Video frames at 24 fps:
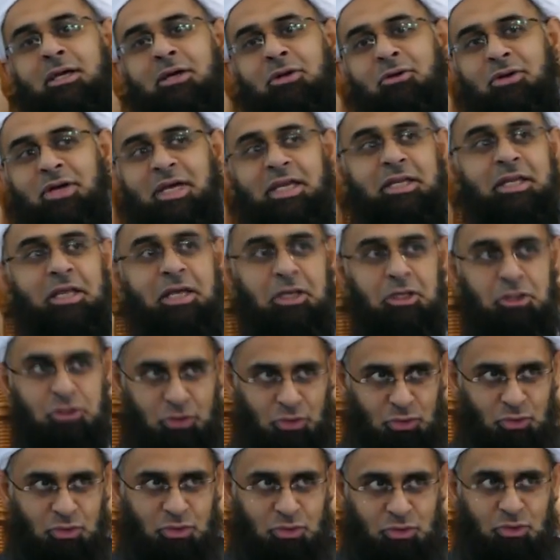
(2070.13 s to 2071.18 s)
right?
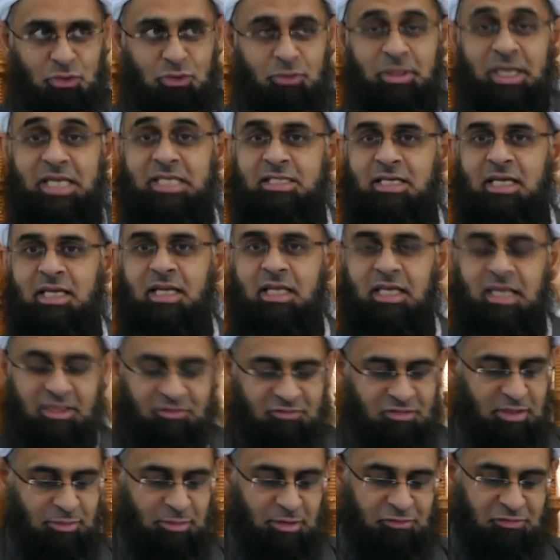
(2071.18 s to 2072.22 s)
to basically
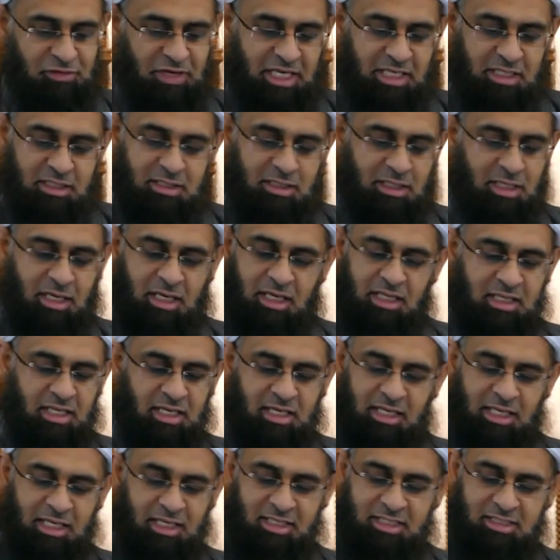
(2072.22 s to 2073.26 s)
give them a fight. Then
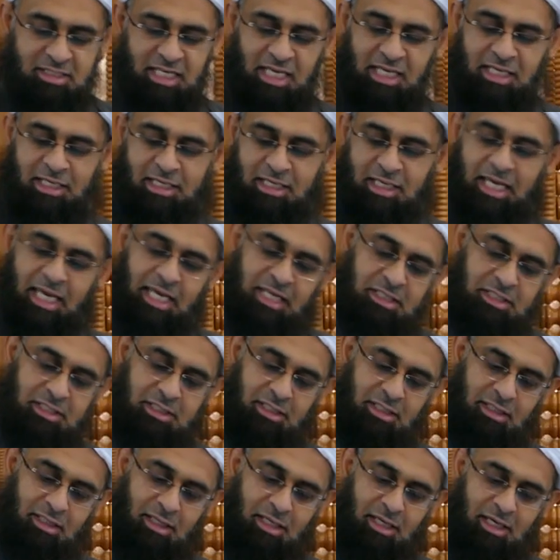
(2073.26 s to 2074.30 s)
they decided against
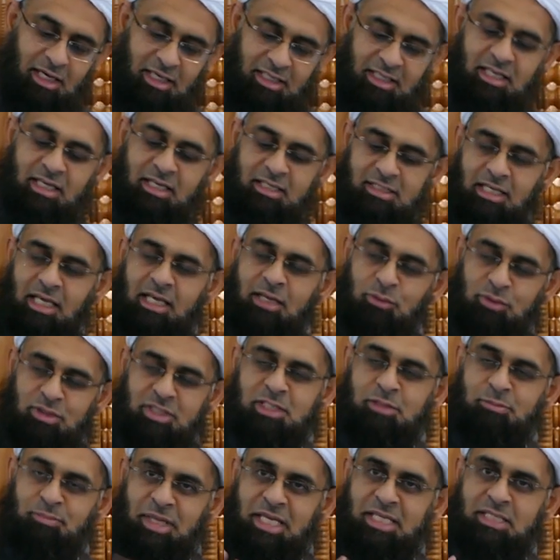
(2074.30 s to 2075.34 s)
it. And they decided it was
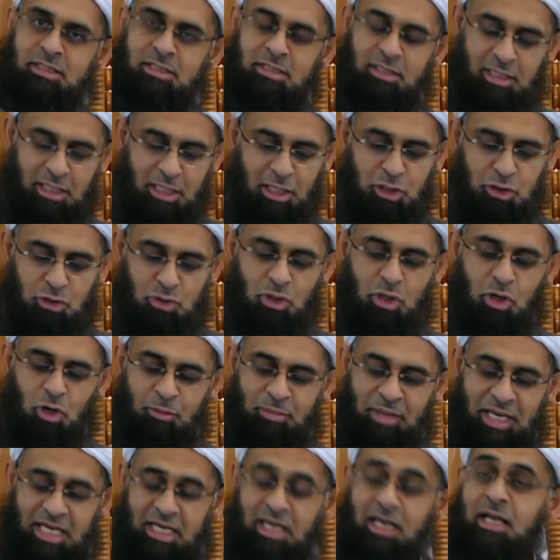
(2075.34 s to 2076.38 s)
just best to go
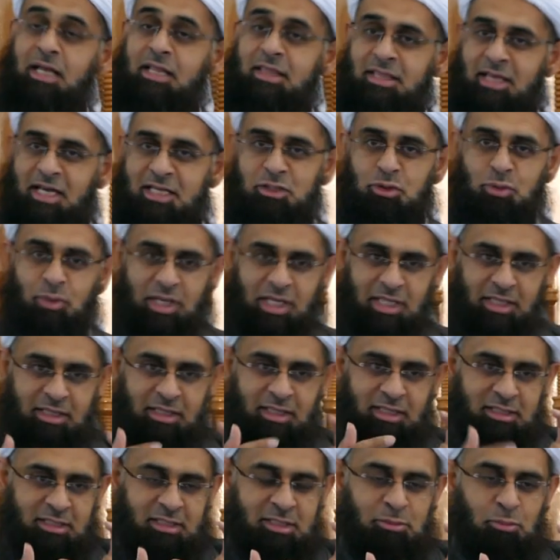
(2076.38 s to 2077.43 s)
back. That's why
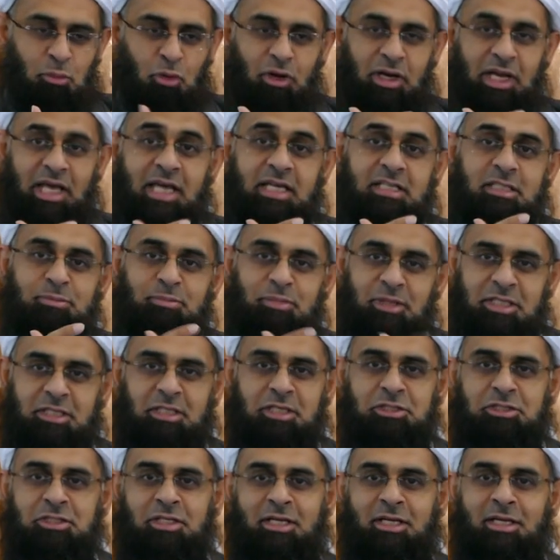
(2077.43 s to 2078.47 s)
this small
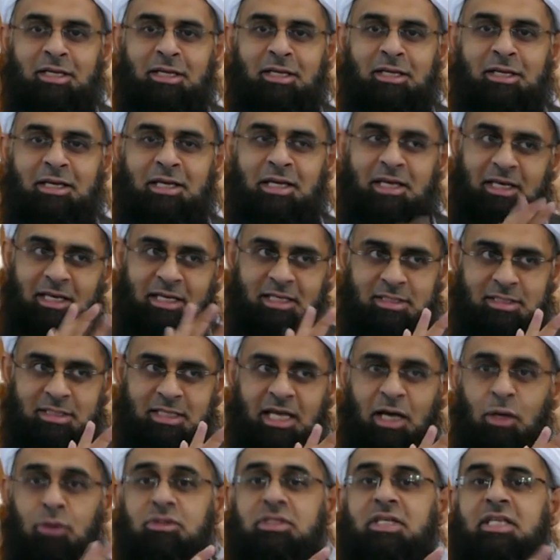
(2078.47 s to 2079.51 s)
expedition is
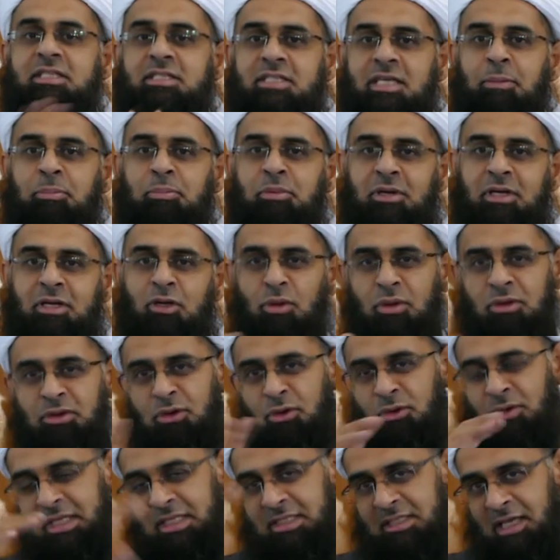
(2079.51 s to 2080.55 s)
counted separately,
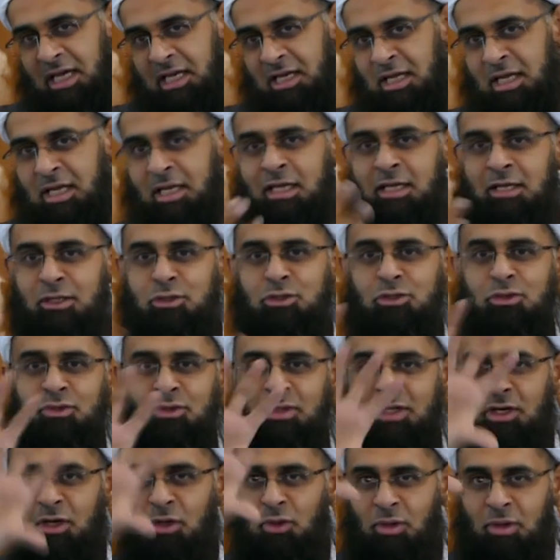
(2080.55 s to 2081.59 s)
although it's kind of linked to
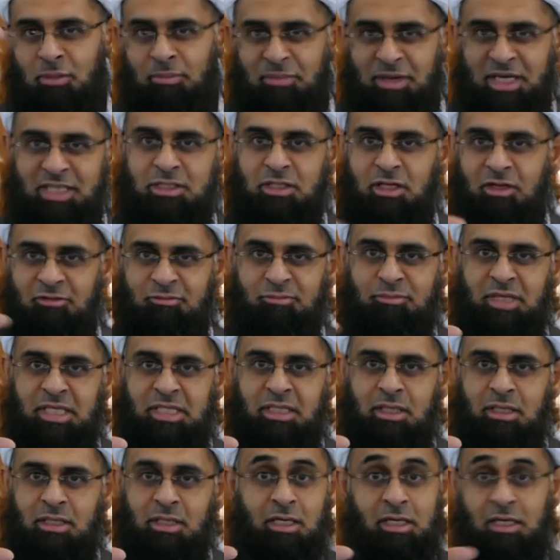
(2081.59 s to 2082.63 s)
the whole battle of
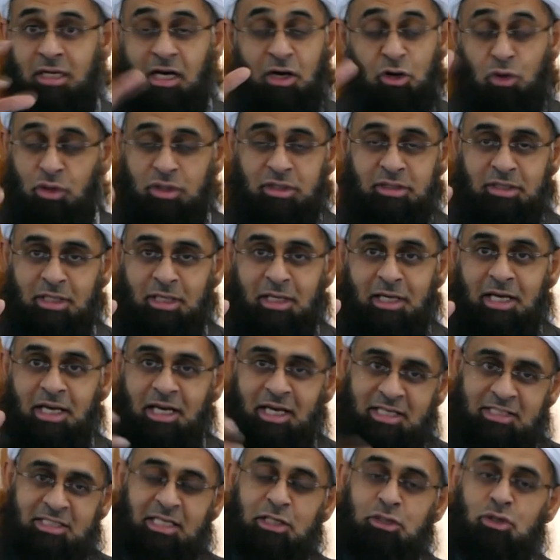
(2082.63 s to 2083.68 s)
Badr, Uhud.
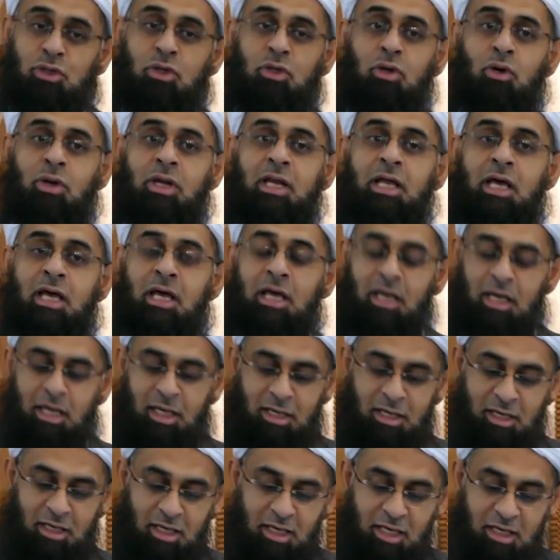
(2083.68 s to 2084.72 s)
It's actually called
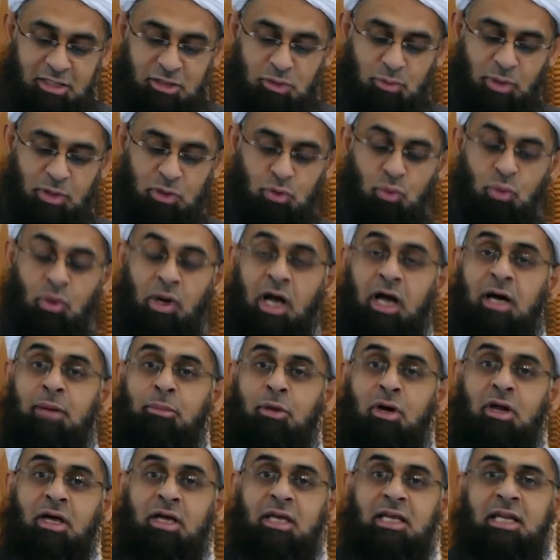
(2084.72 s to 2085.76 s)
Ghazwatu
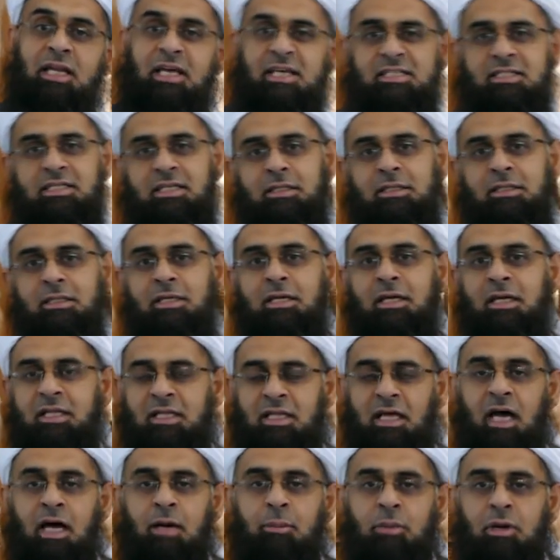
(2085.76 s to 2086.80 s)
Hamra al-Asad,
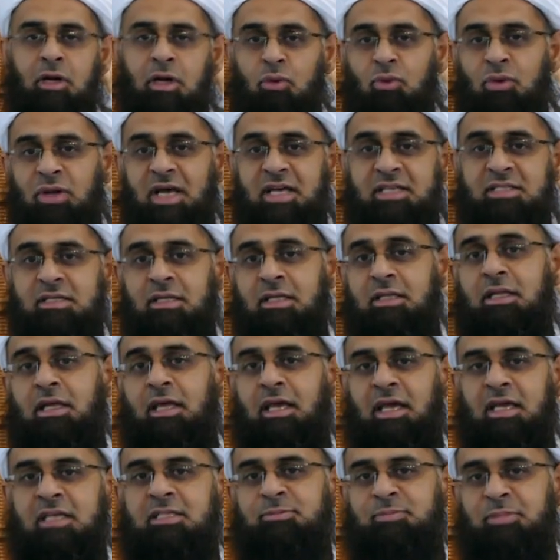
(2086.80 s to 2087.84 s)
the Hamra al-Asad
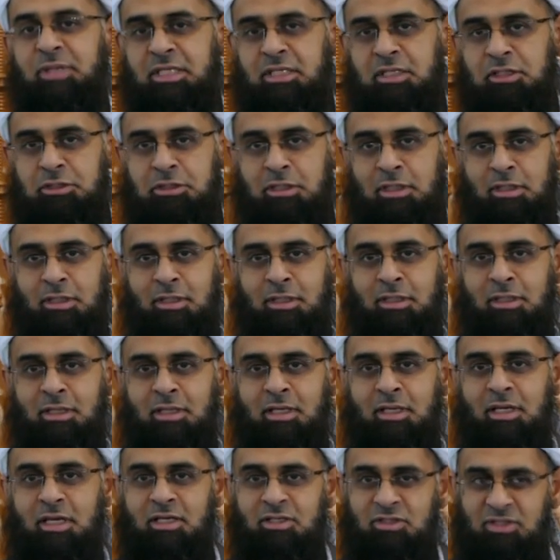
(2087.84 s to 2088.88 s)
expedition.
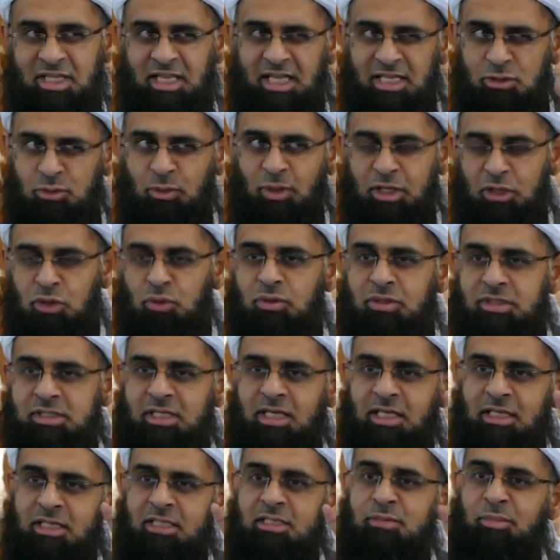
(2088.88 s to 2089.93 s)
So that's why you'll
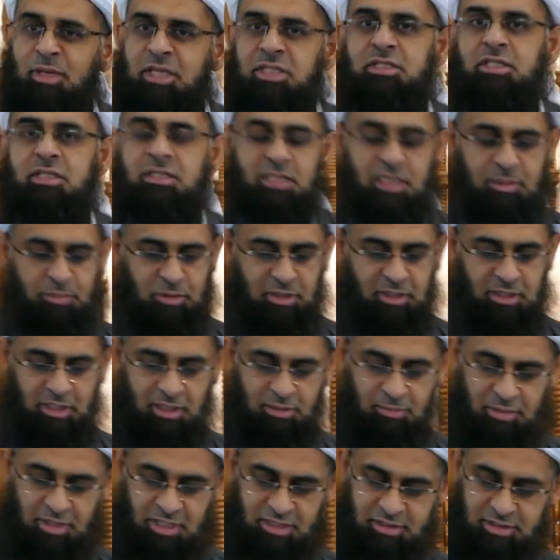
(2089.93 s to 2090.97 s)
see this mentioned separately
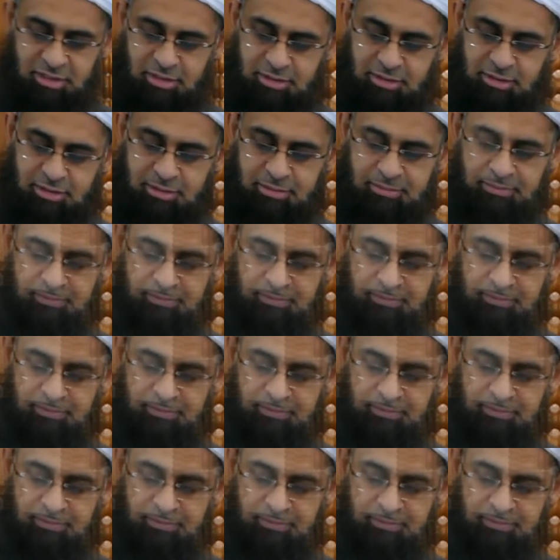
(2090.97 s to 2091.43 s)
in places.